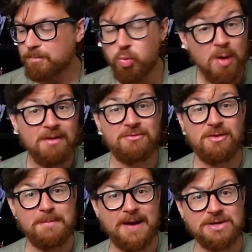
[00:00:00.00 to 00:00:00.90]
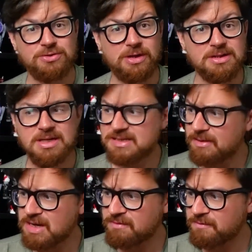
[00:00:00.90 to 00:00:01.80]
Wherever are Patricks. Is
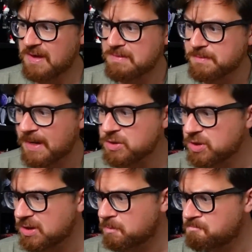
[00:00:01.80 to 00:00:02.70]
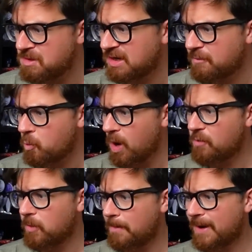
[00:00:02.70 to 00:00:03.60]
there another famous Patrick? Another
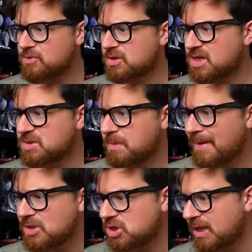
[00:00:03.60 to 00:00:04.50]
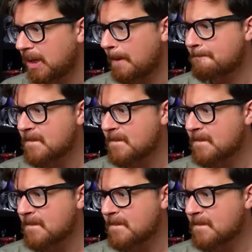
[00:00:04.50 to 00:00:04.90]
worthwhile Patrick I should be mentioning?